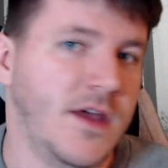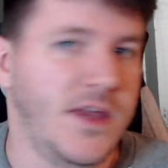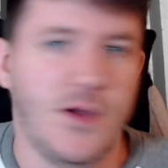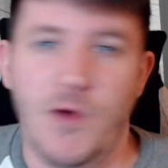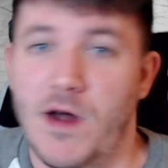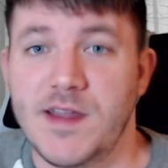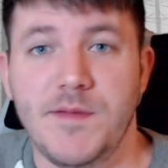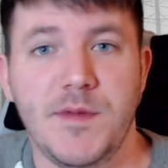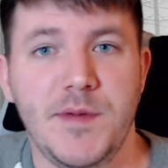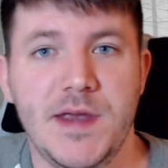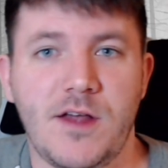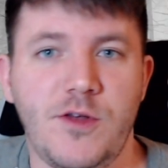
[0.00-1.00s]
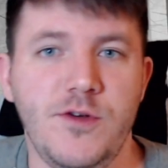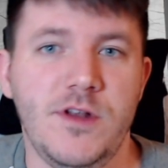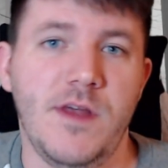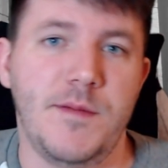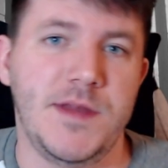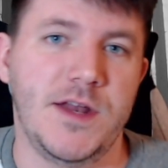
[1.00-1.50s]
you want them to be included,
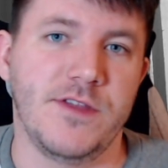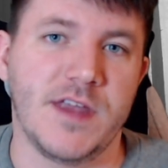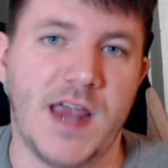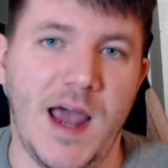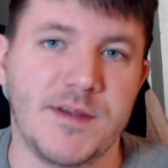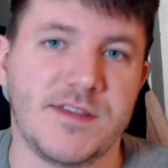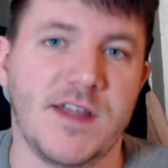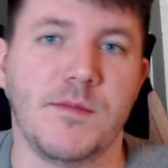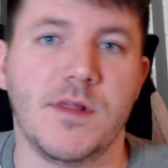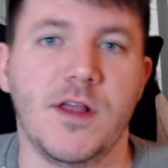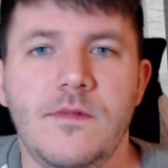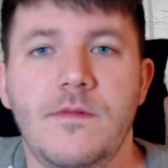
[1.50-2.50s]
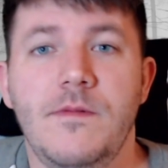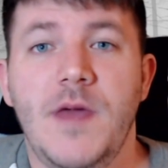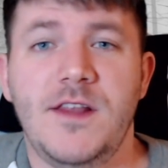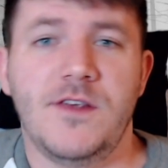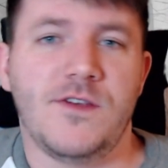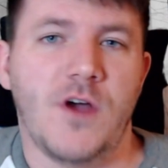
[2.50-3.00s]
let me know in the comments down below.
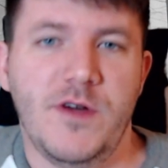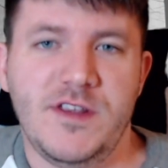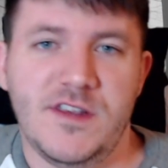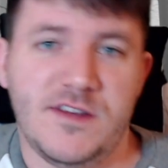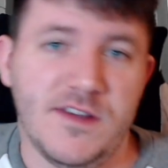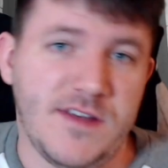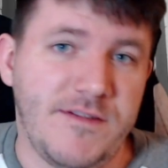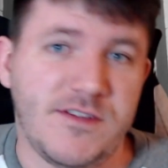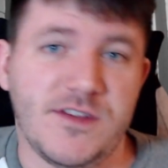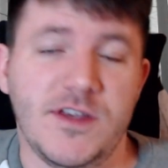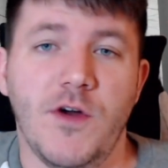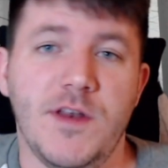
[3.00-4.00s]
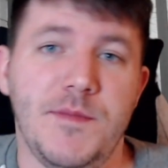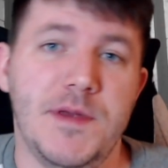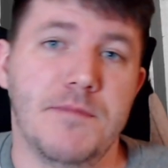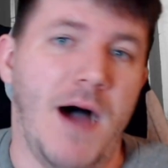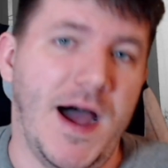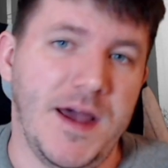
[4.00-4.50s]
And as always, this is obviously going to be
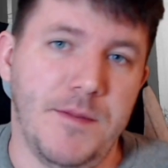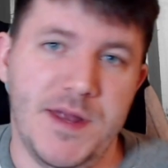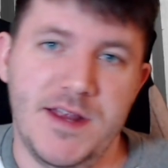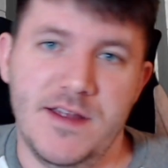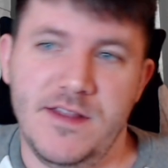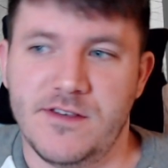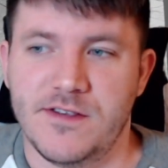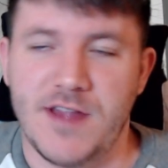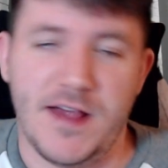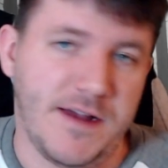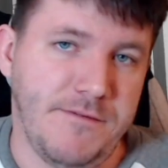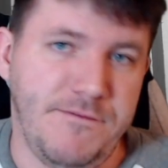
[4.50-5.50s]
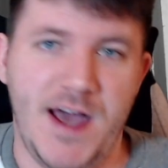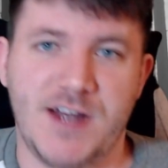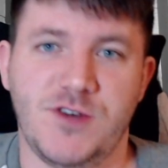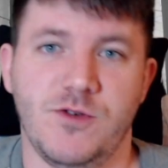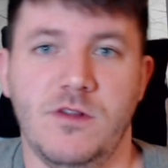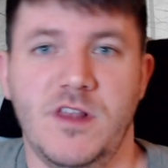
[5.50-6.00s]
my opinion. This is not like a
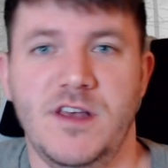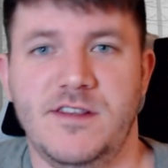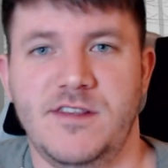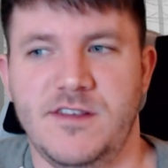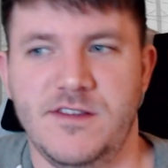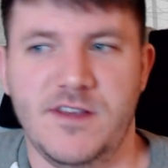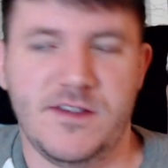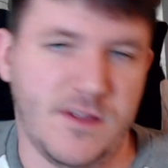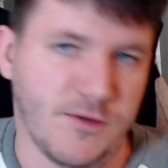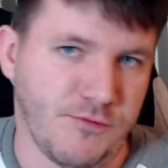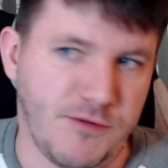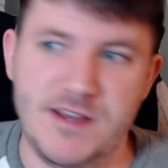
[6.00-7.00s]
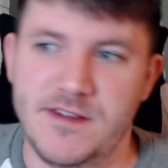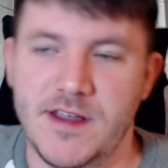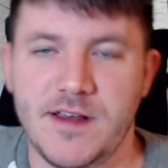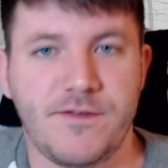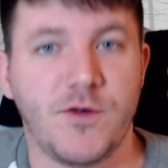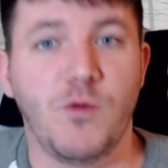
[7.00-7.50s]
factual list. This is just the
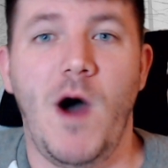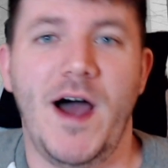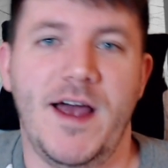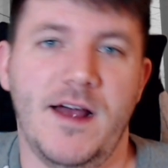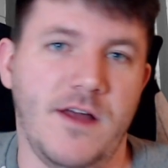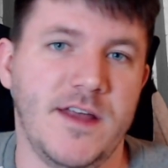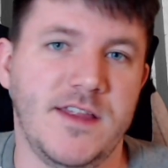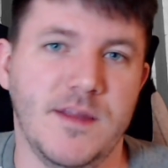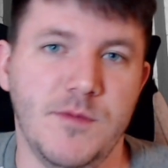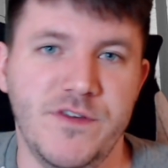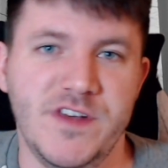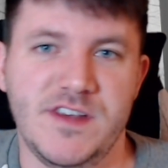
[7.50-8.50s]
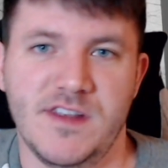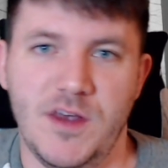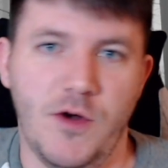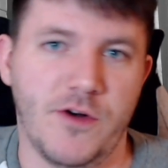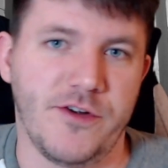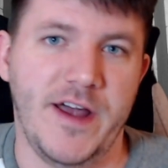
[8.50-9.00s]
reasonings for why I like the movies in the
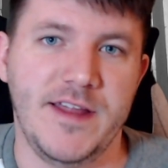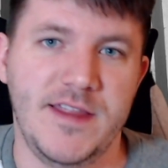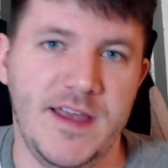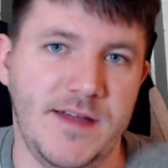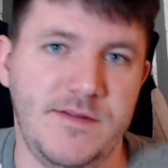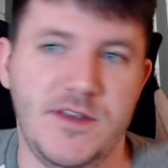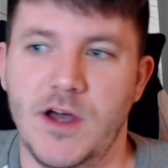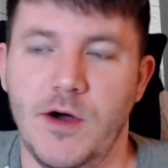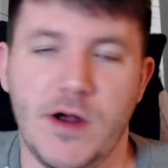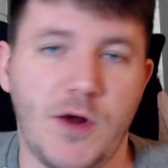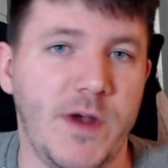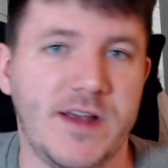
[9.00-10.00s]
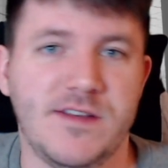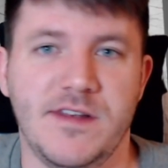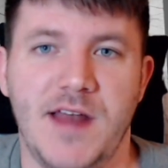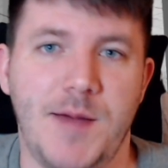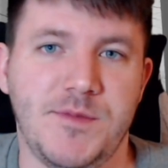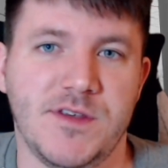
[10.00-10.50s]
order I did. You know, a quick
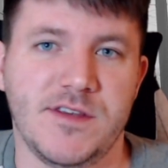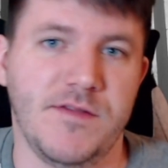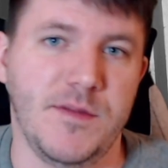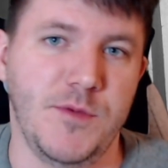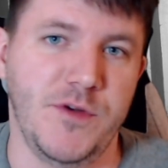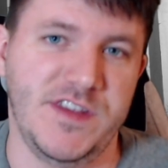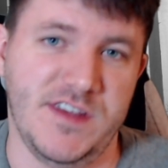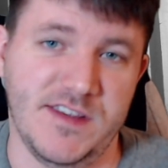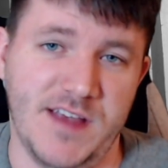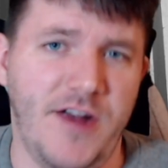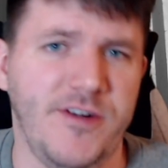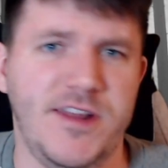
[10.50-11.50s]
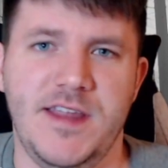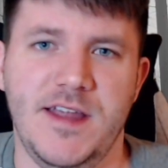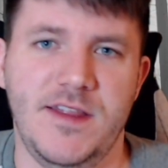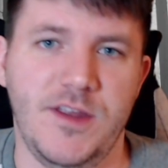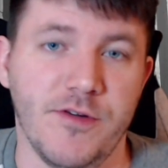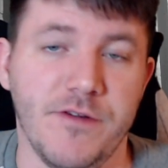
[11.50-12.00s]
synopsis of the movies is I already
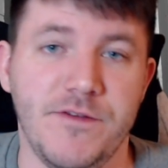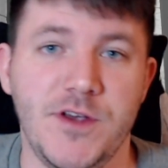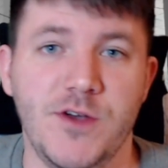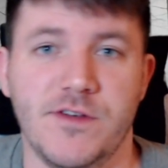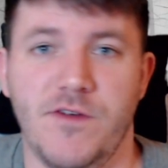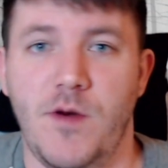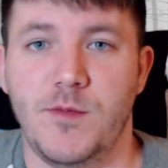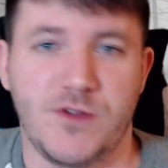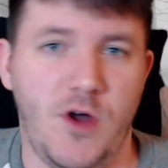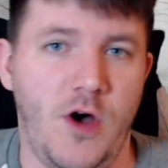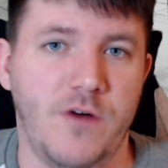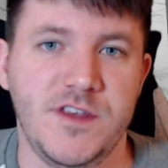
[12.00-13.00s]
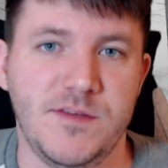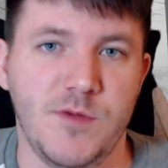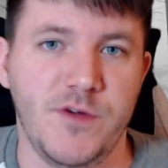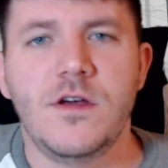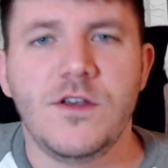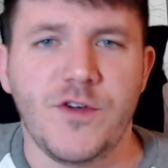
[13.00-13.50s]
did do reviews of almost all of these
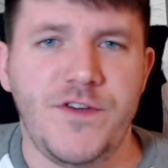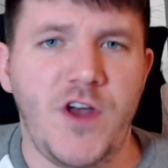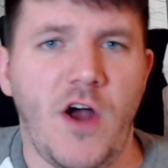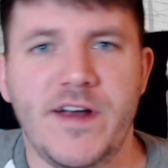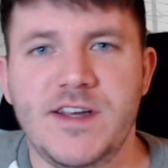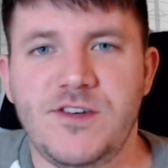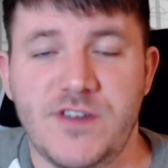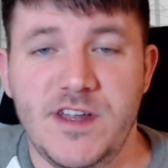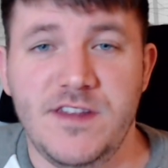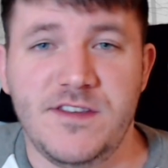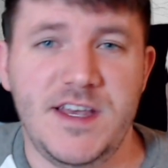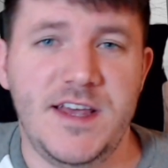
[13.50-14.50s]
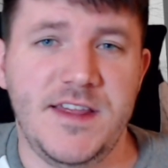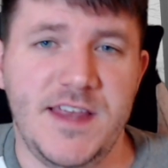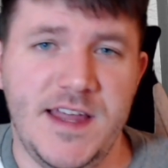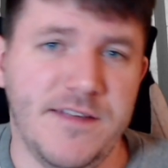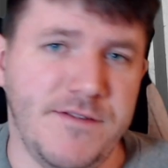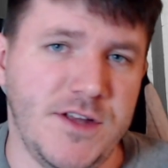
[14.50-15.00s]
movies. So if you are interested in seeing the
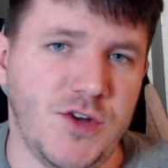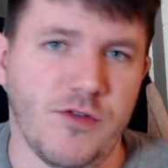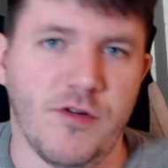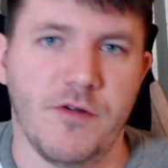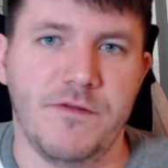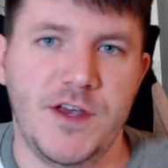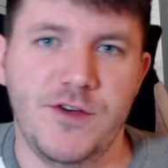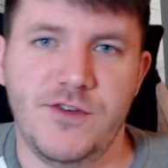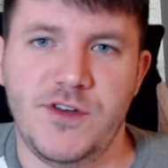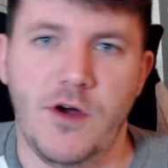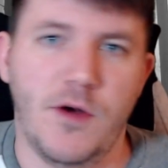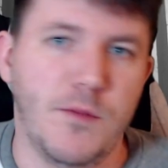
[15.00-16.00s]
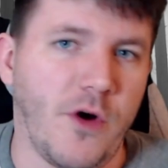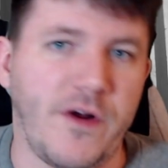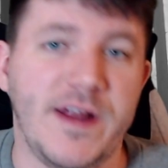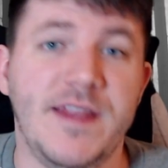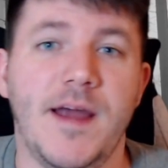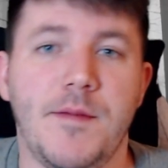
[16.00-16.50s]
individual reviews, you know, a more
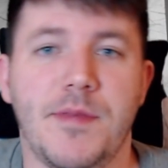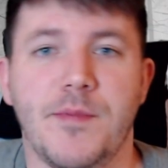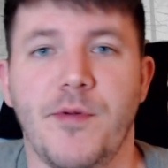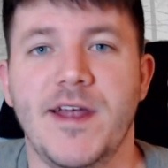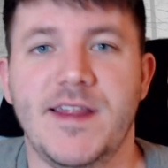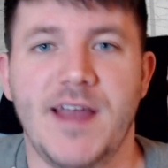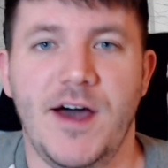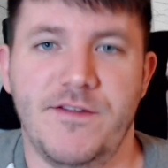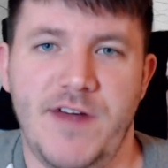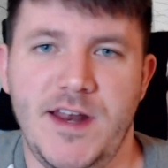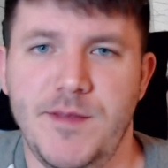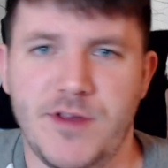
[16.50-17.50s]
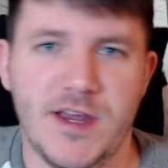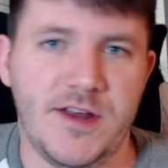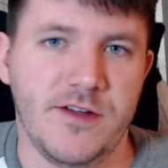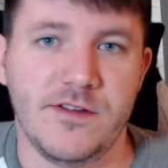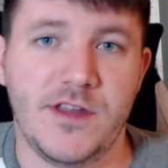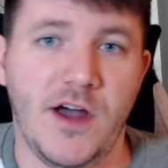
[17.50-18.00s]
in-depth breakdown of any
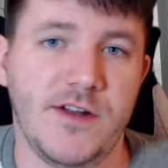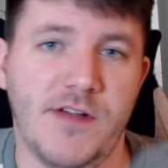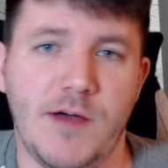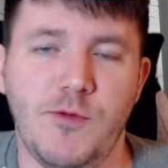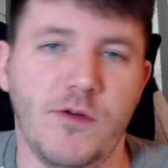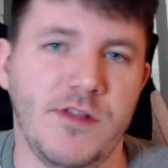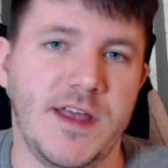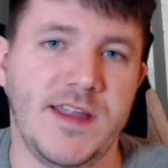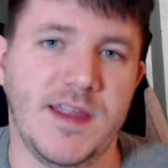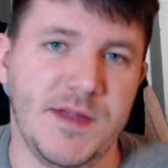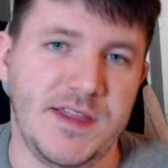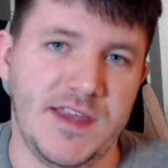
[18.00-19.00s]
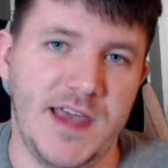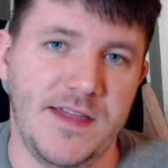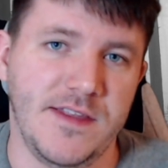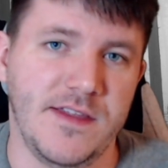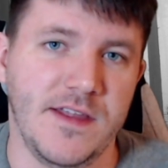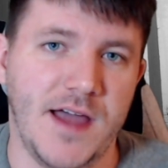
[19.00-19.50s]
particular title, I will link them at the
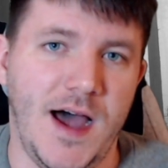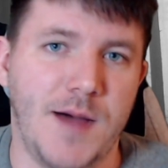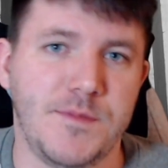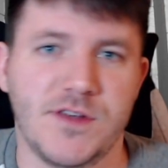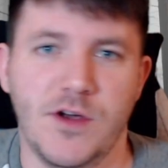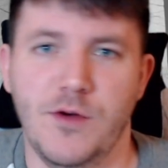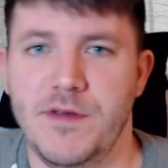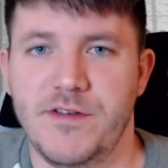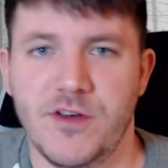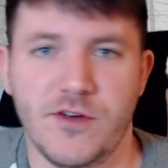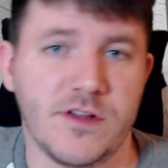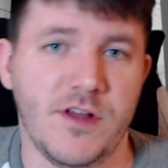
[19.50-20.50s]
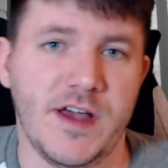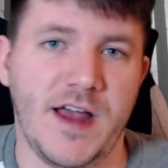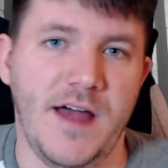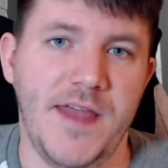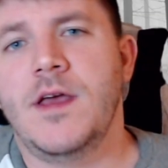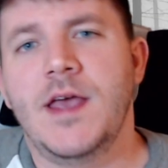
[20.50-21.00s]
end in the top. So be sure to click
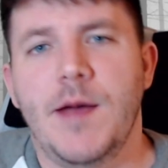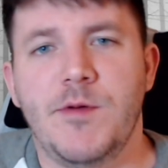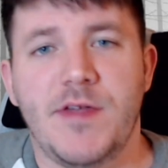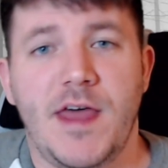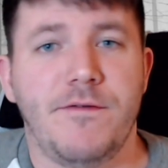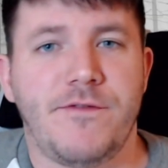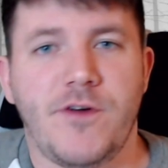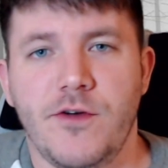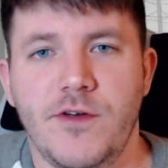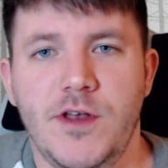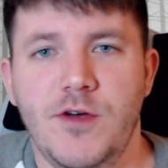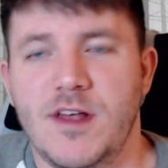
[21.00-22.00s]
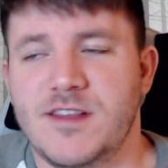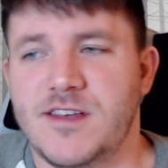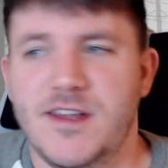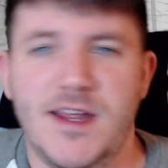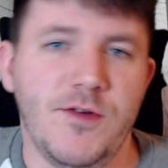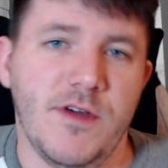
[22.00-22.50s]
on that. Without further ado, let's
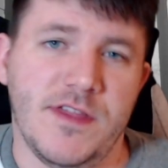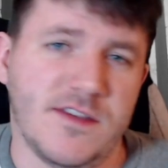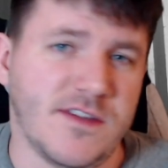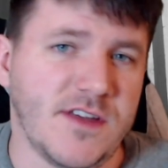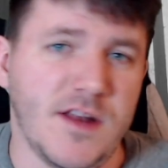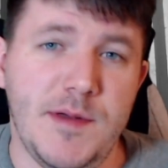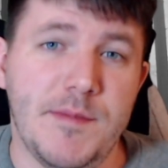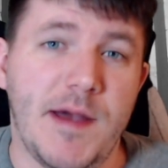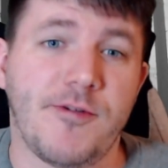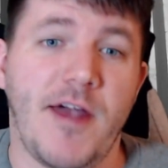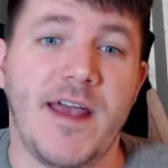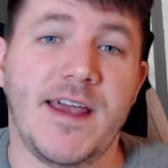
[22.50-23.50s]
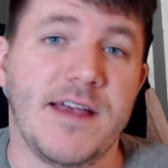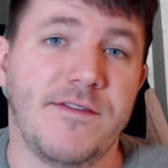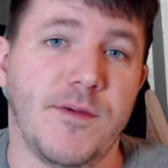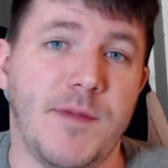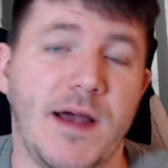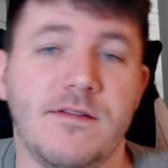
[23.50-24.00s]
get into it. This is going to be my ranking
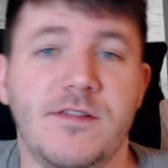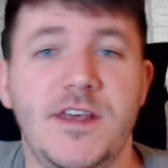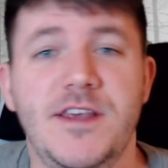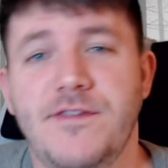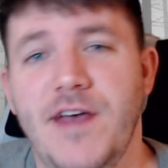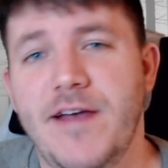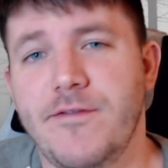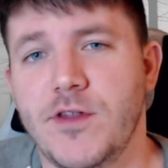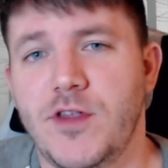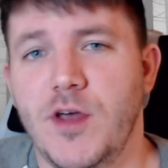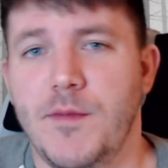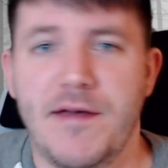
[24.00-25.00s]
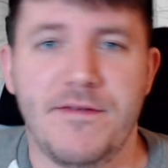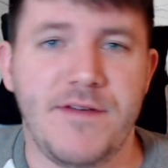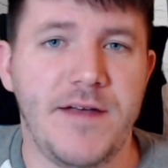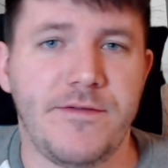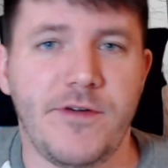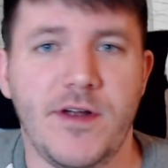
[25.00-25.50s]
from my least favorite to my
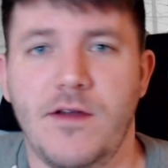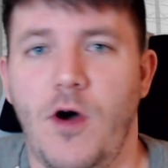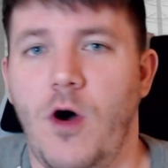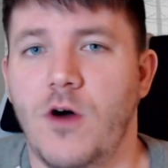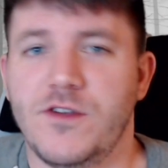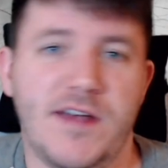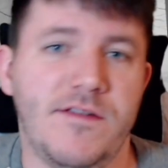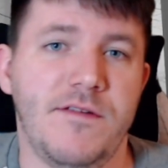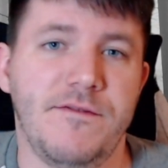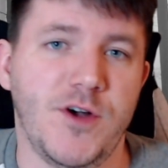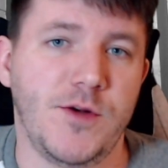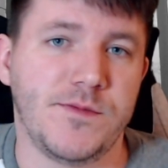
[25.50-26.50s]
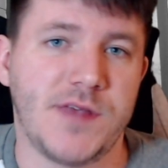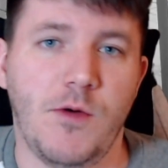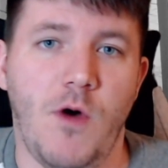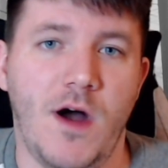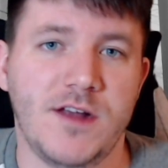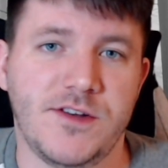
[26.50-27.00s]
favorite, all seven films I
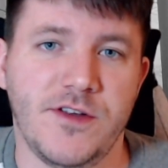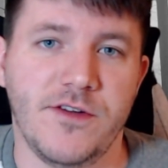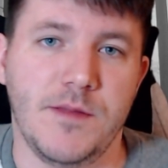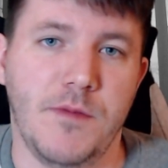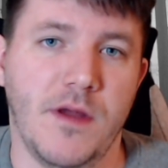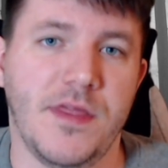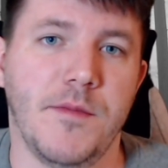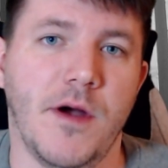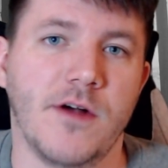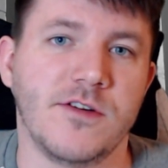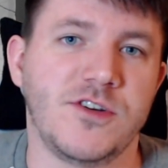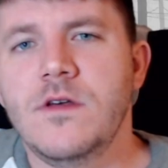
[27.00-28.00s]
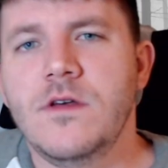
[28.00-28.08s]
watched during the month of March.